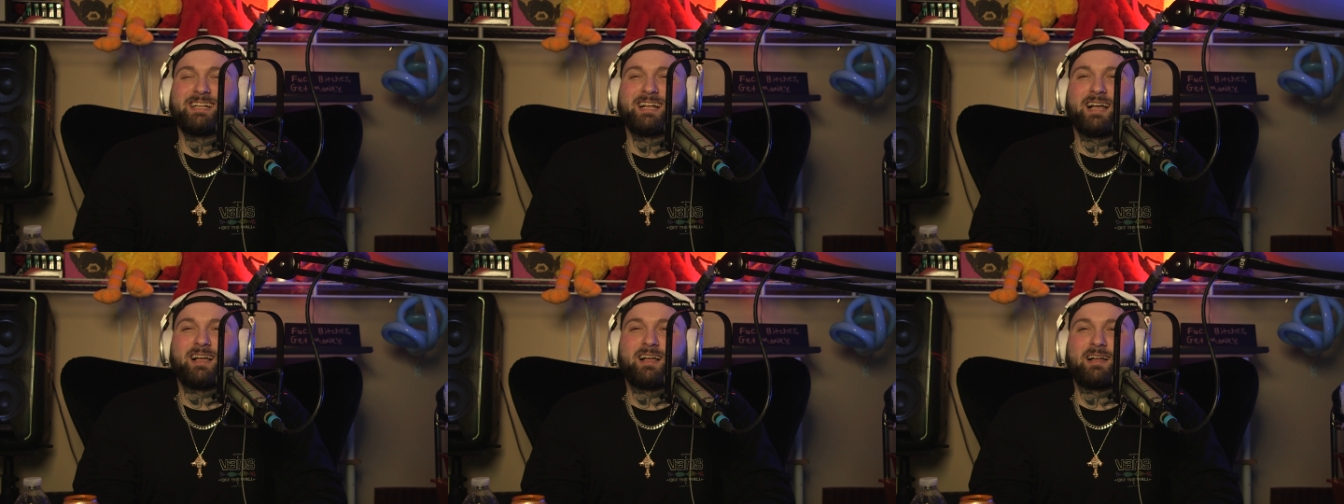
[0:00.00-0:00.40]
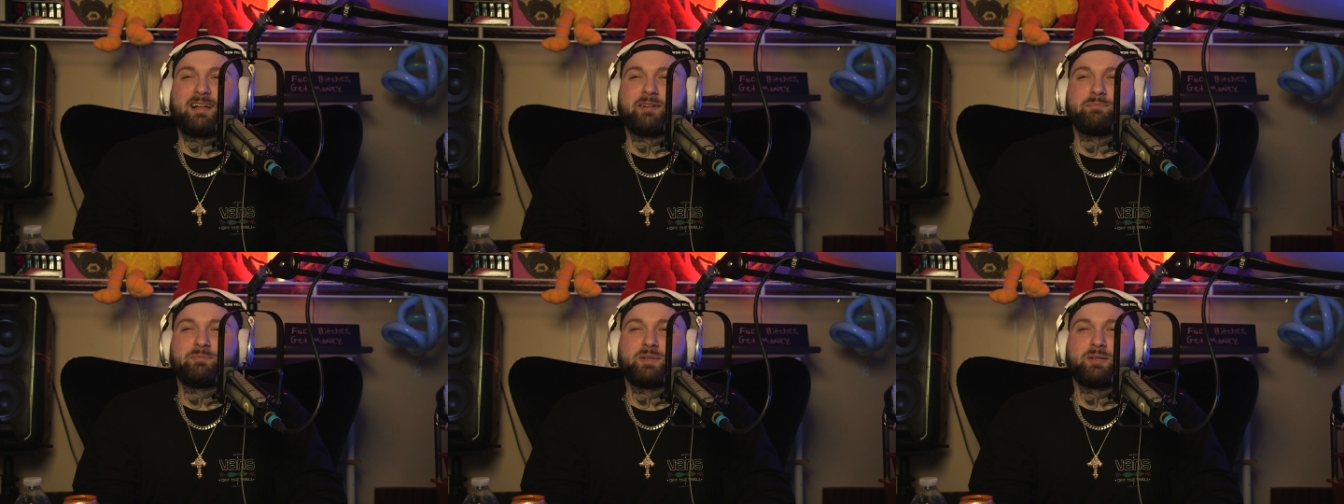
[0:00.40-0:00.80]

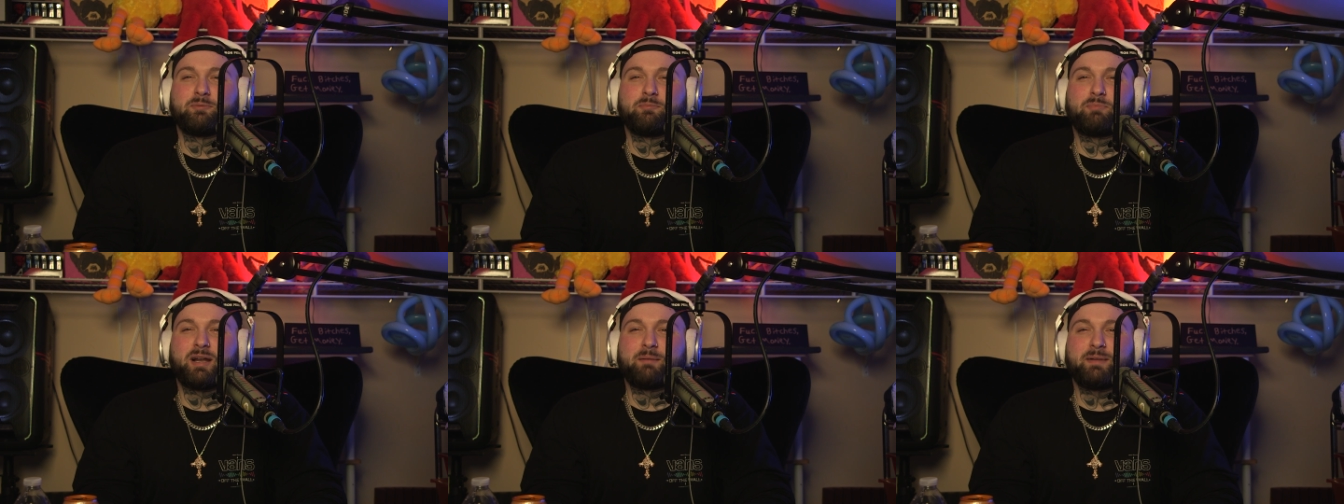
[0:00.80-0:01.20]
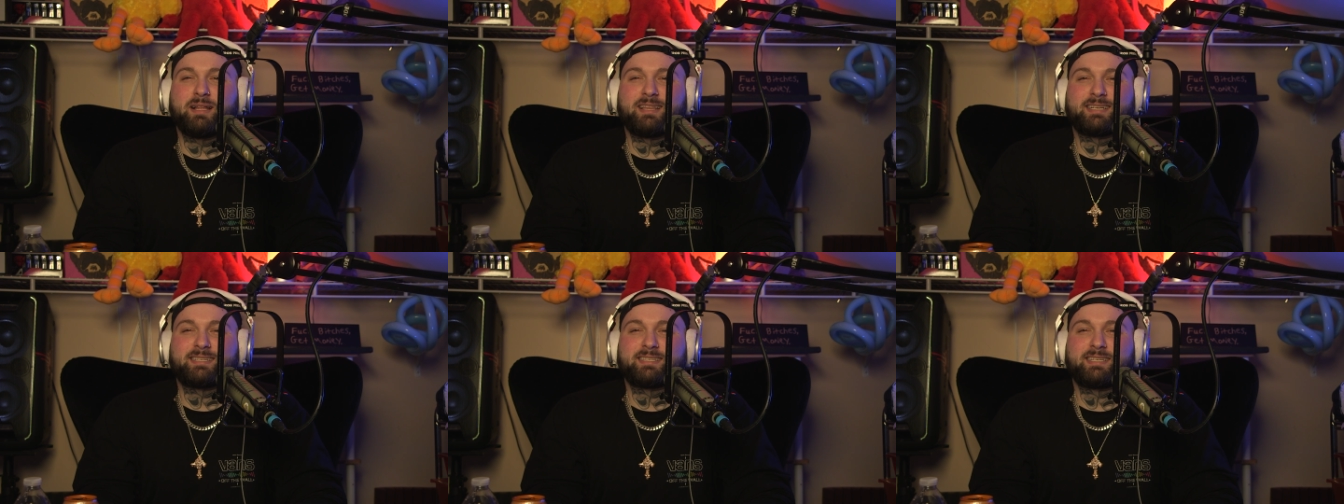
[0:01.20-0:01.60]
Um, but I'm not
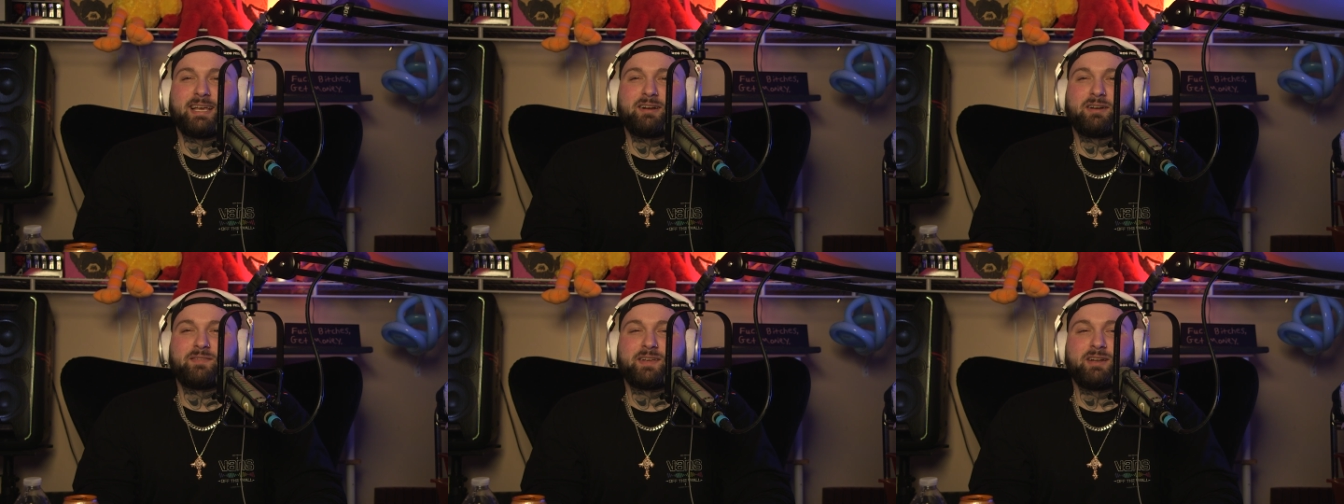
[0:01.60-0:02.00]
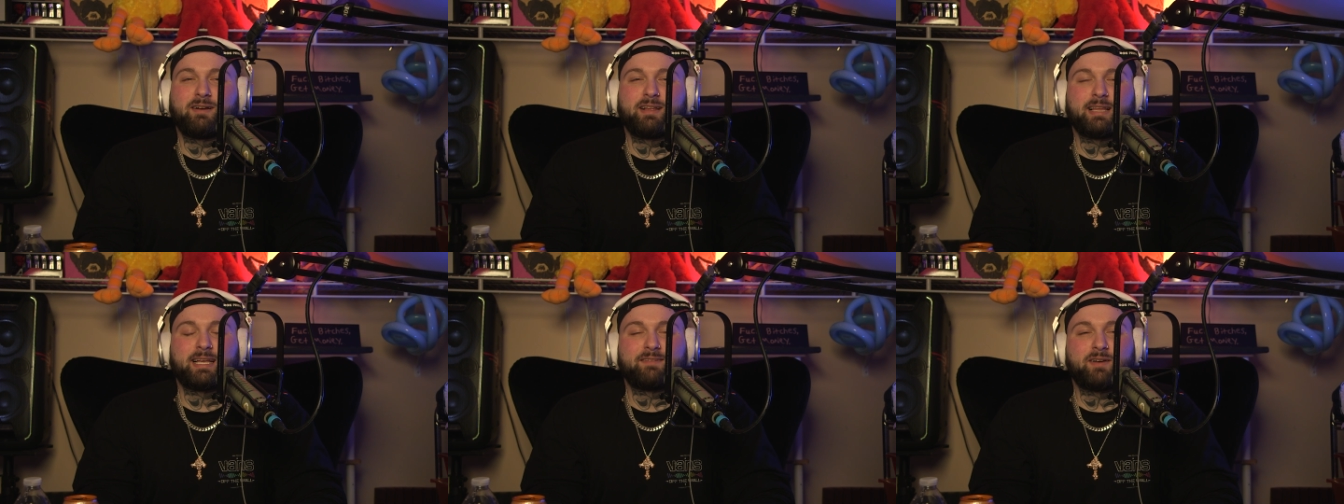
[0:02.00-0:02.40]
like scared of, you know,
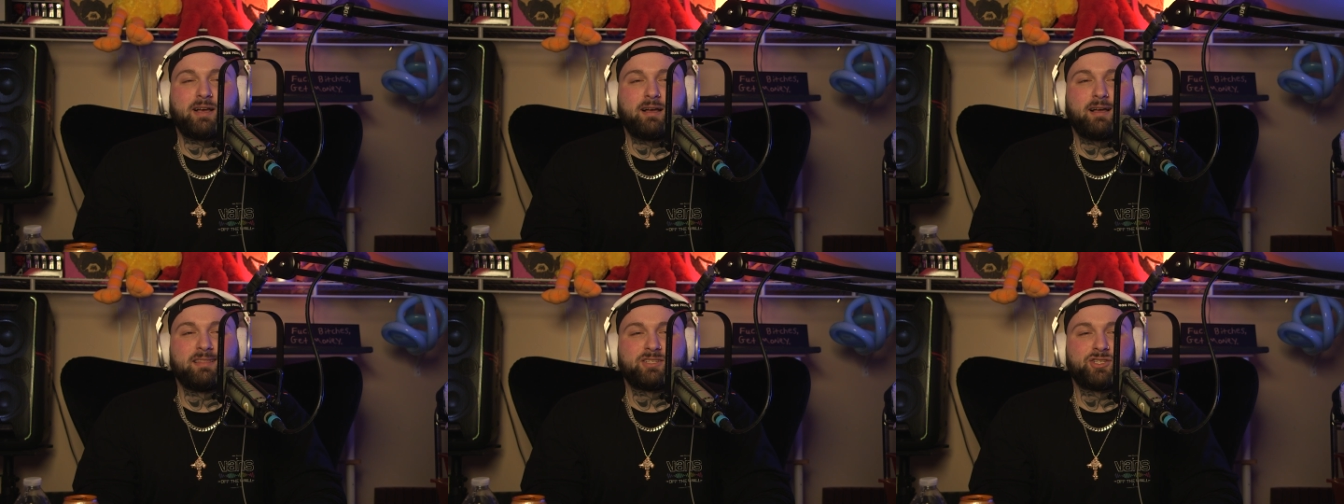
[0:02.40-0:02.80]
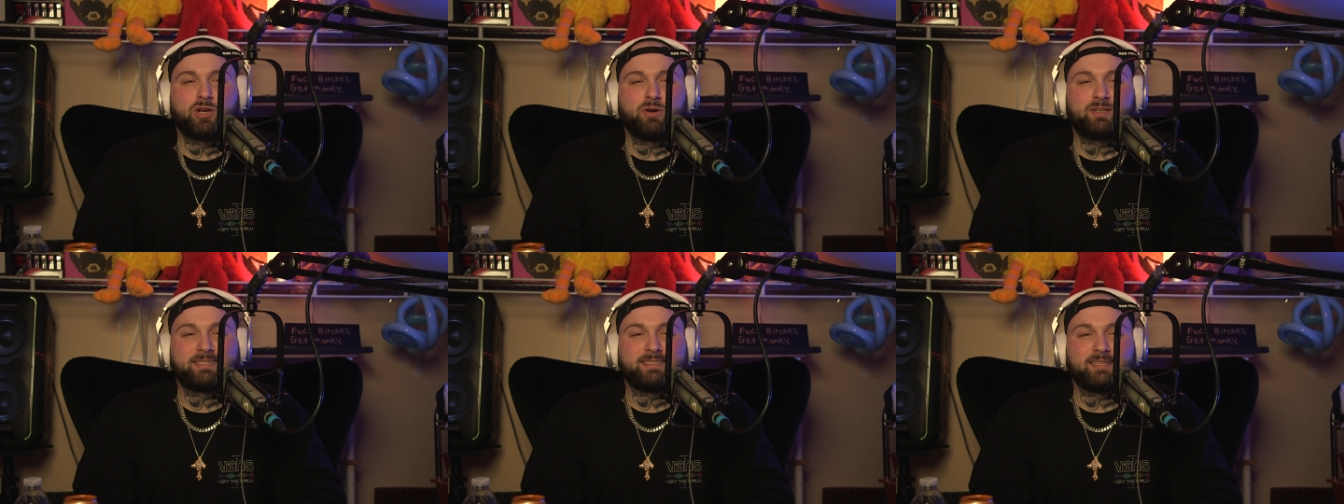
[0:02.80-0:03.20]
like if I, a
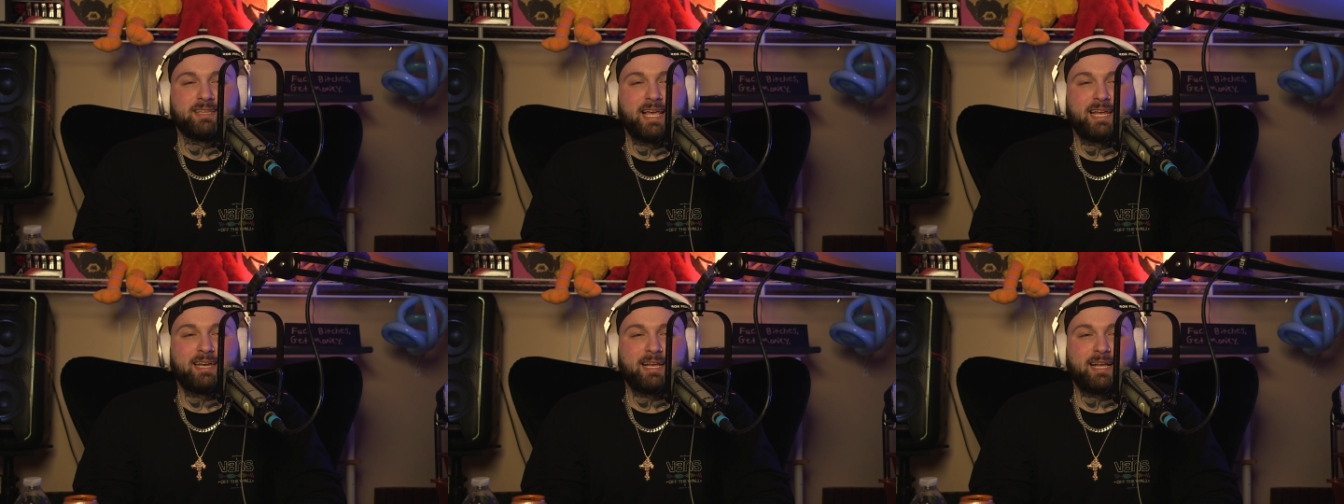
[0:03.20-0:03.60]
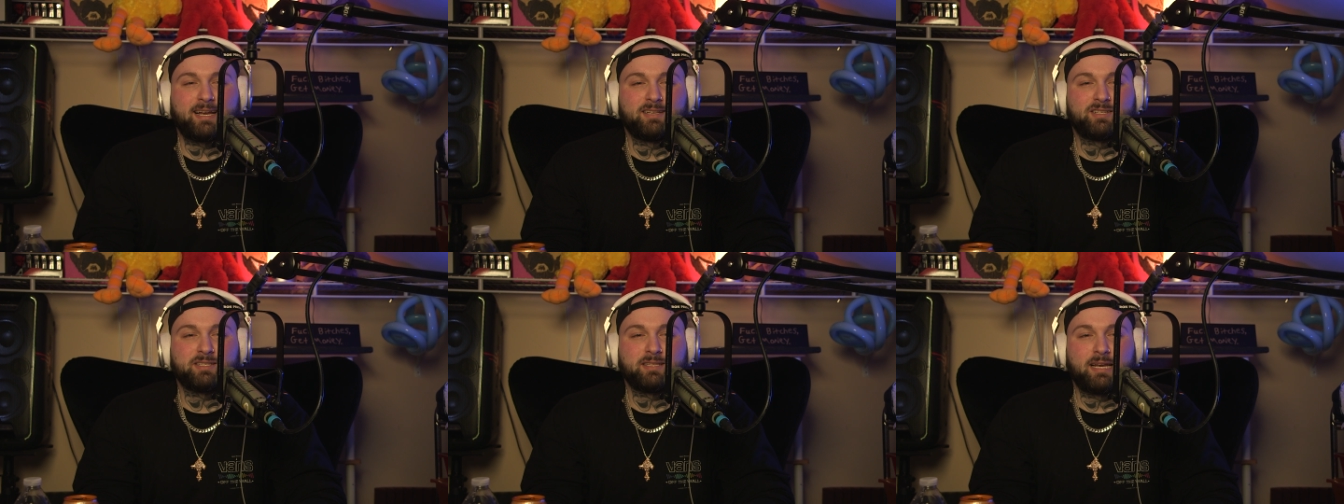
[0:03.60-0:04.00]
joke doesn't land, I kind
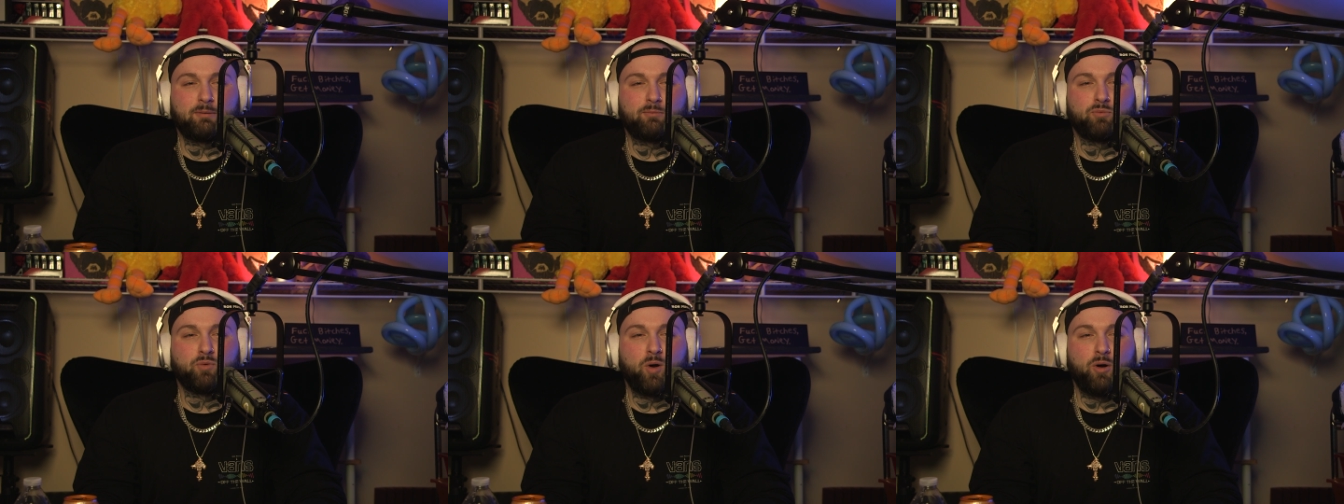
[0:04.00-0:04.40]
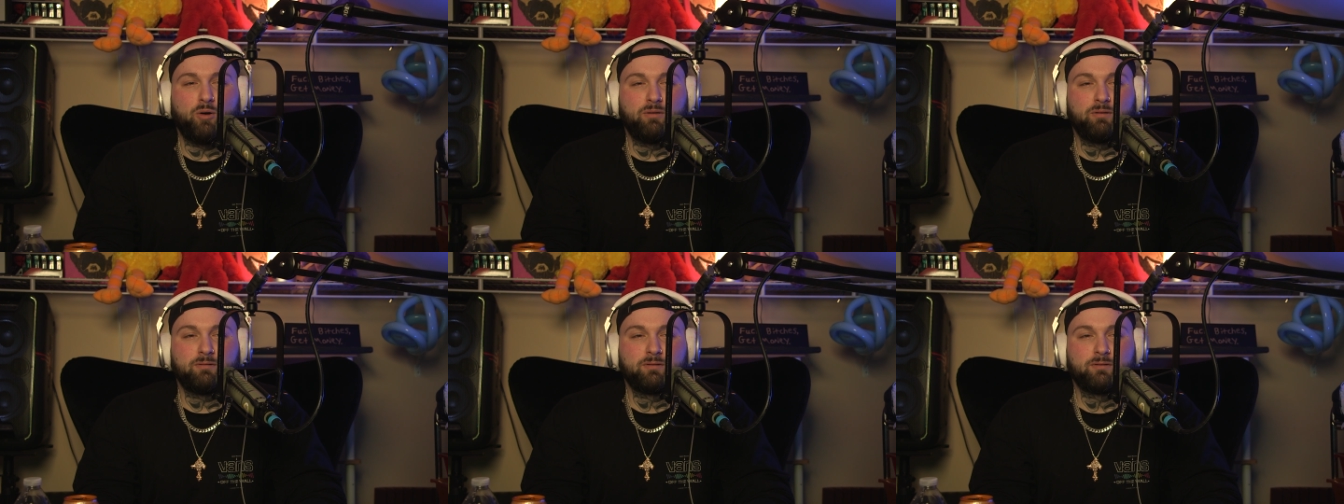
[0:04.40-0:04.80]
of just let it
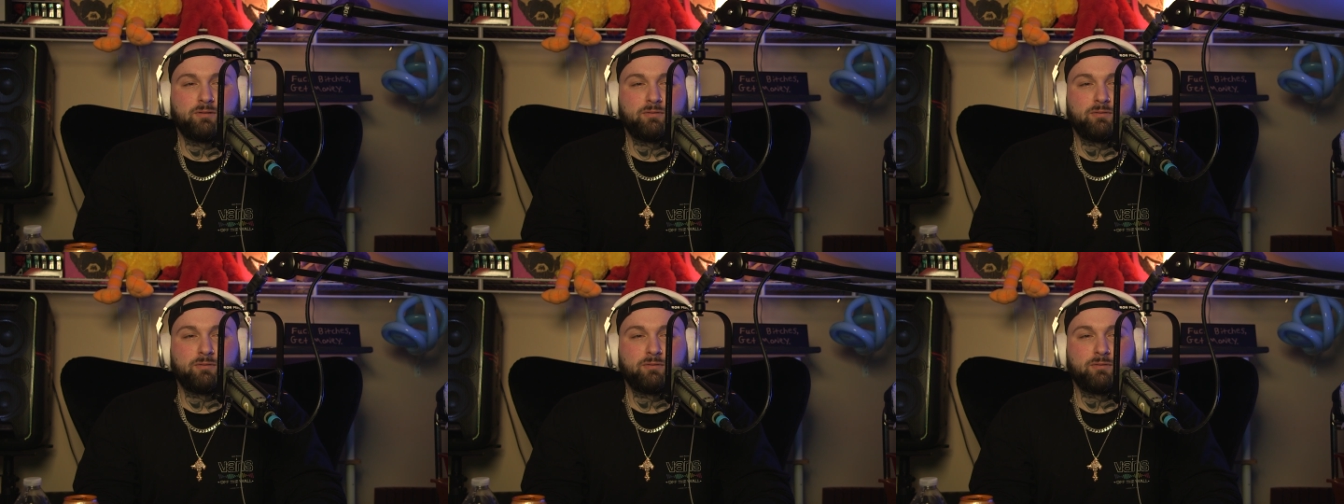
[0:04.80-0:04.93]
roll,